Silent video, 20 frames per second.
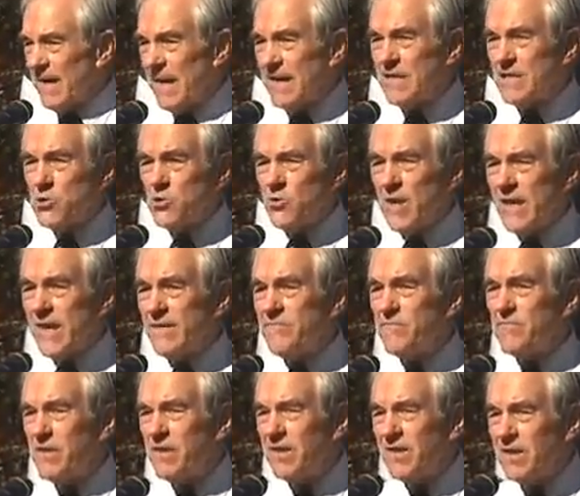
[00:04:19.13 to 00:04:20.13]
and you
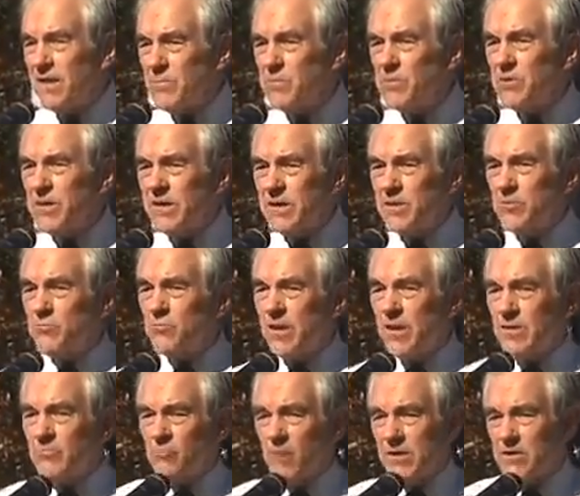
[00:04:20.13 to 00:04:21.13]
have the liberty to
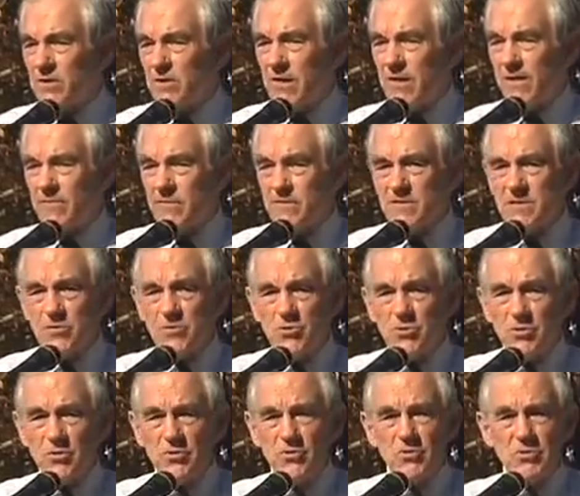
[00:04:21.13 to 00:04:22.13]
run your life as
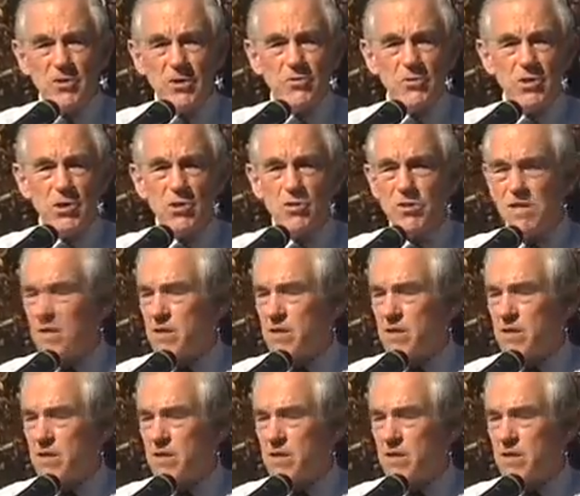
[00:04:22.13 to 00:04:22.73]
you so choose.